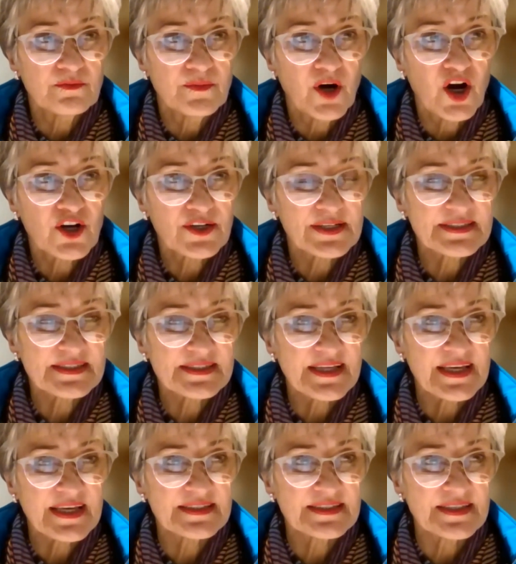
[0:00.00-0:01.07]
Margaret
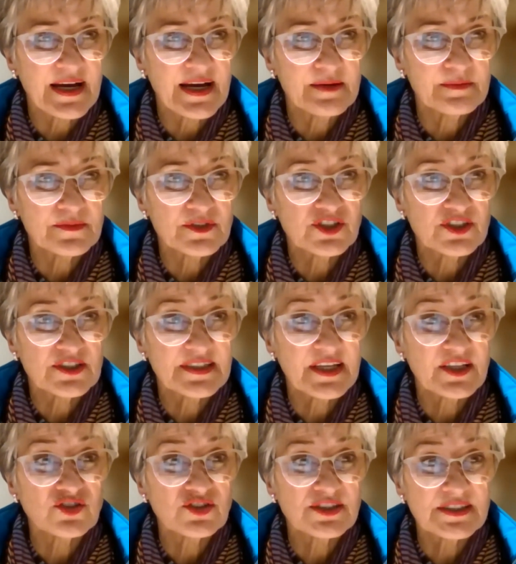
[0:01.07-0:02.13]
says, she
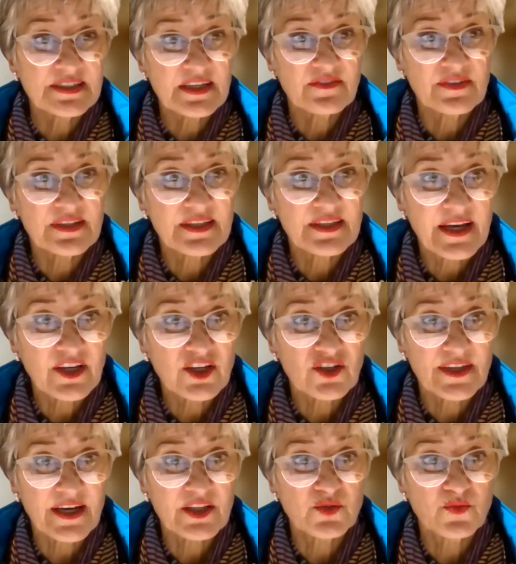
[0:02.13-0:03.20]
said to Stephen, thank
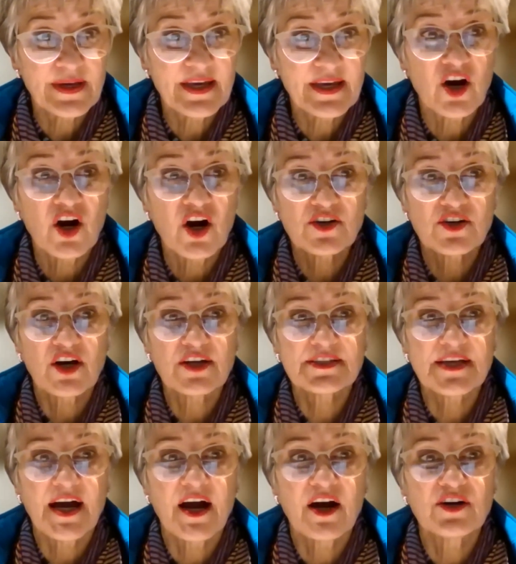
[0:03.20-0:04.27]
you that we are not
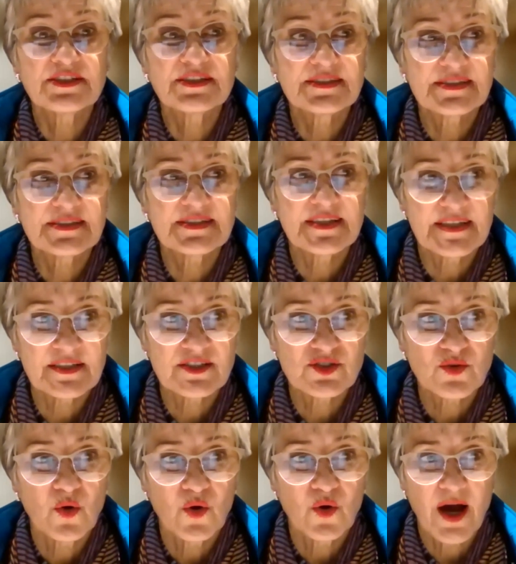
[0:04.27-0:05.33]
our
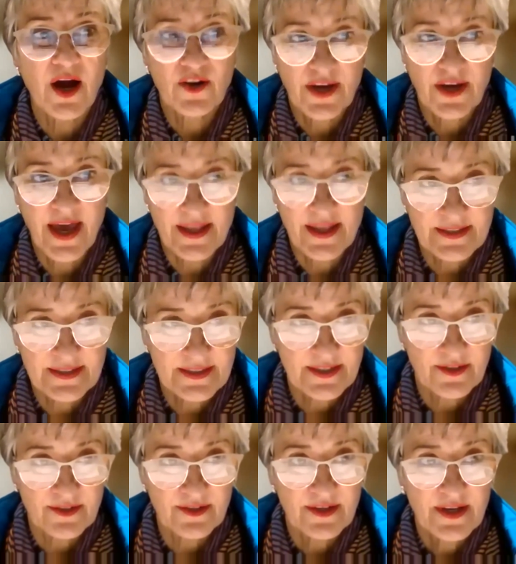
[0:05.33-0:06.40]
disease or our
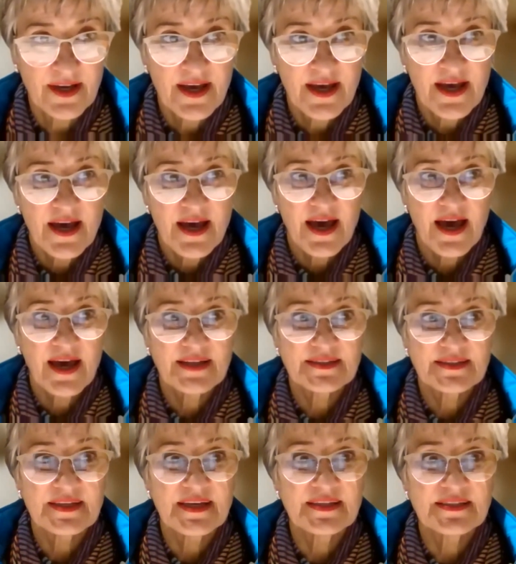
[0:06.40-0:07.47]
cancer.
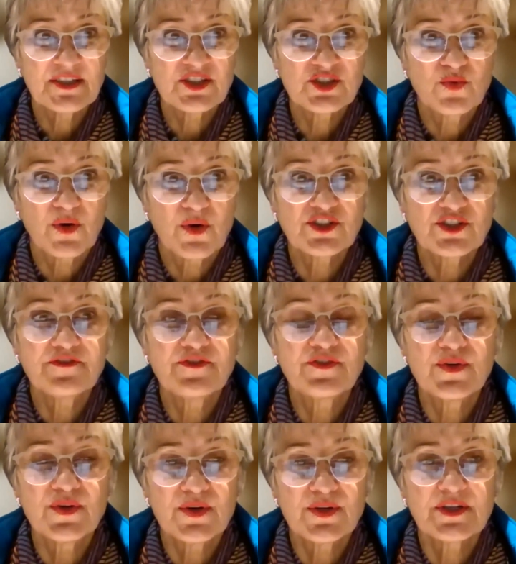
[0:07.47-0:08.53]
And it is what you've
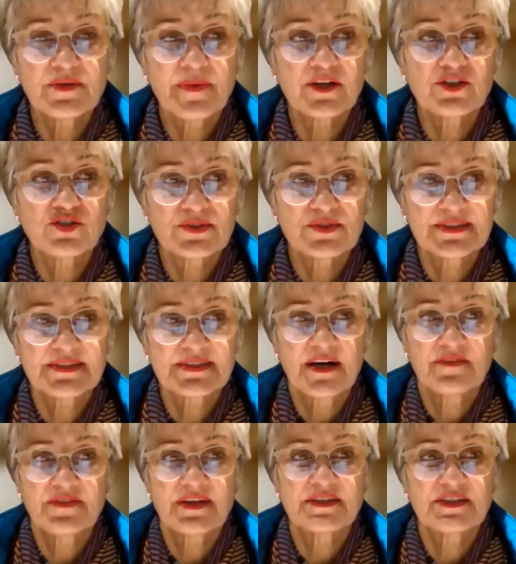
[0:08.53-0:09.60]
learned about
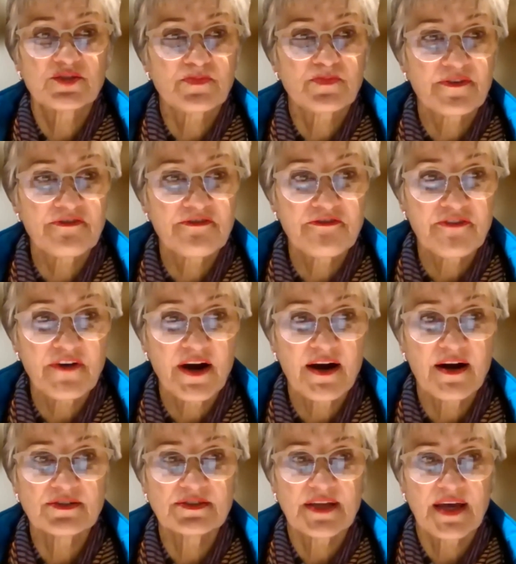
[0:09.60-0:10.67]
yourself that is
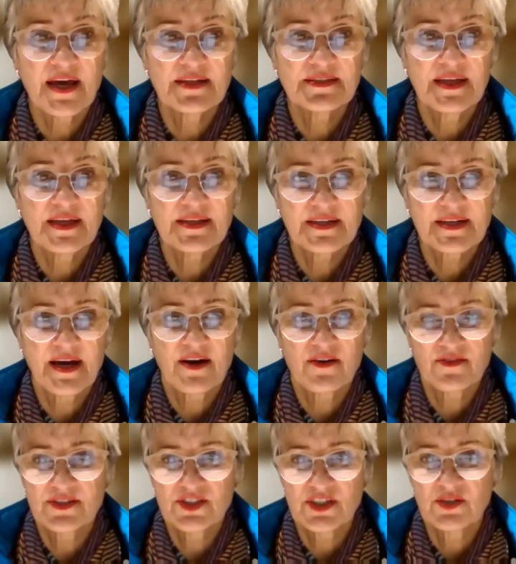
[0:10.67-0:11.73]
profound and
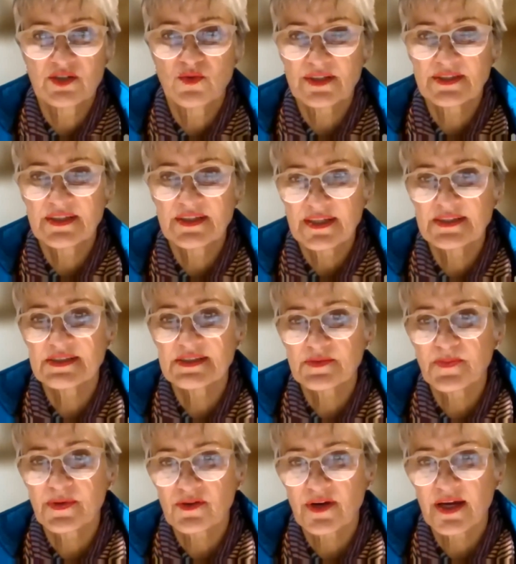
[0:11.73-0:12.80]
encouraging. What an
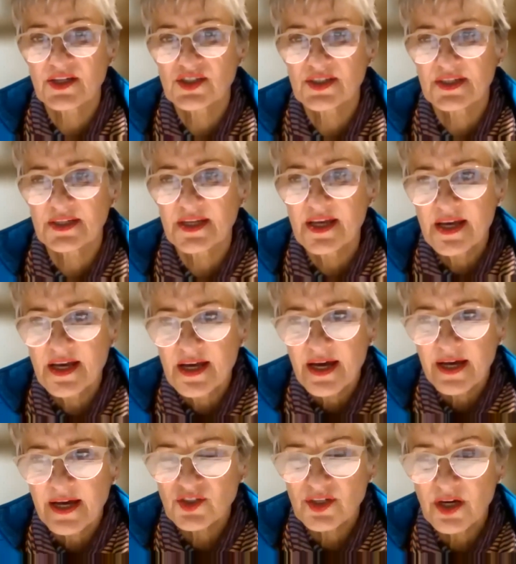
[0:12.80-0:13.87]
inspiration.
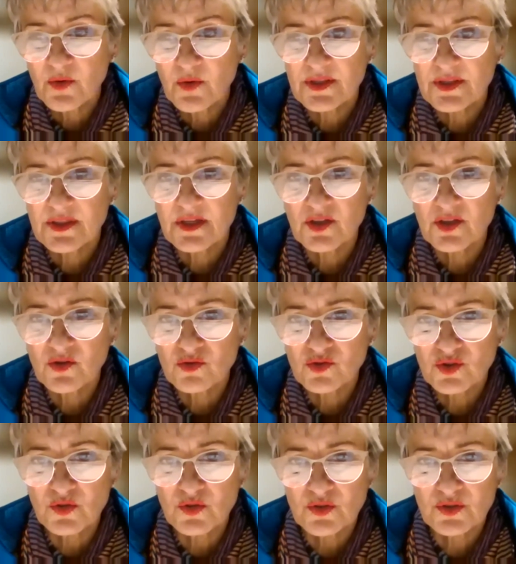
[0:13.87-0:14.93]
And you know what?
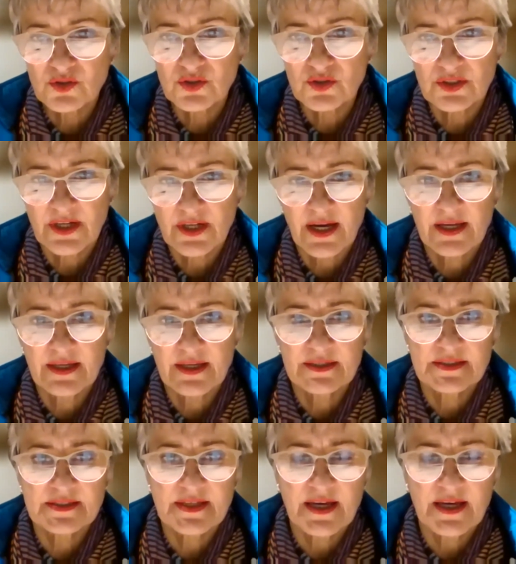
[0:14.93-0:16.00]
Your talk today,
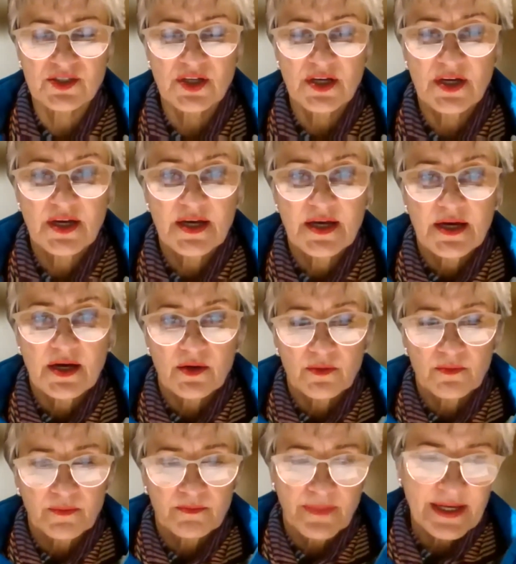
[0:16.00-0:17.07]
Sage,
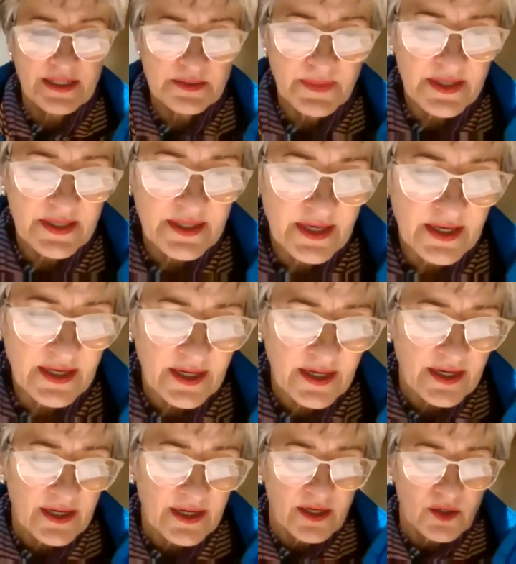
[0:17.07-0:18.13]
makes me think
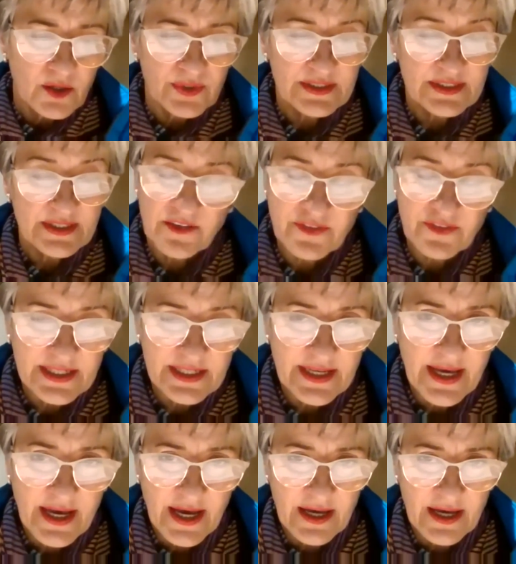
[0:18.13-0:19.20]
we
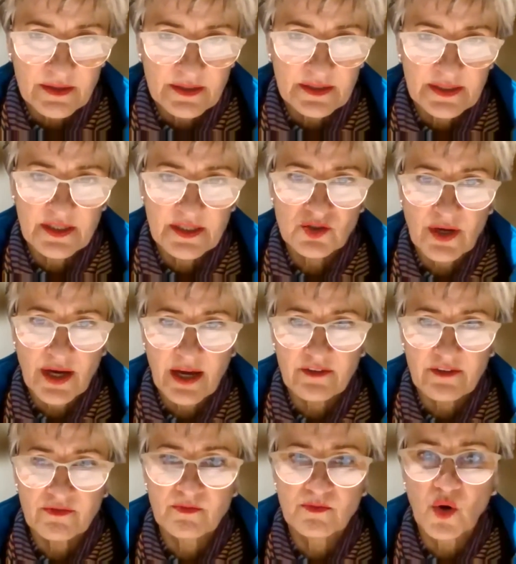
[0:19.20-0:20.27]
definitely need to
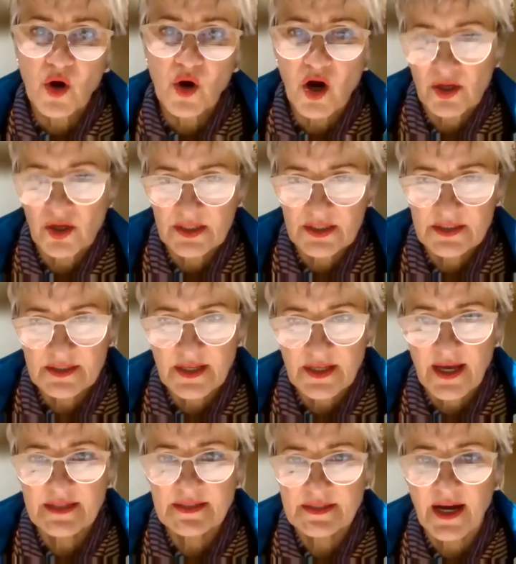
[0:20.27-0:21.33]
have more honest
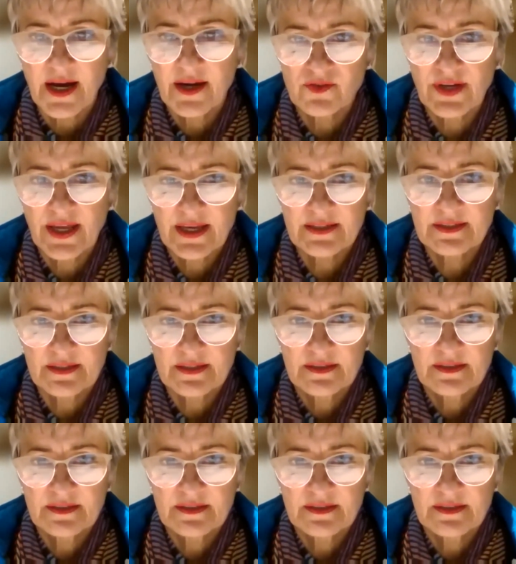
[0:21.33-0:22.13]
and direct